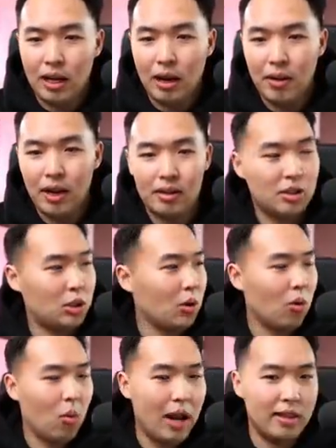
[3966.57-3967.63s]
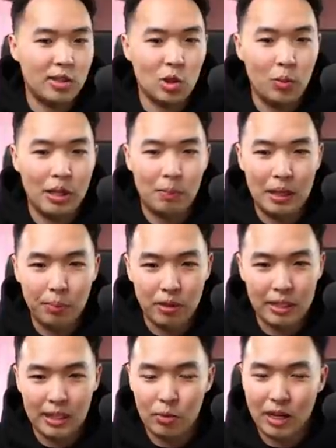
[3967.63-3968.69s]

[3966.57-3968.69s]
I'm not sure why there's so many people in here.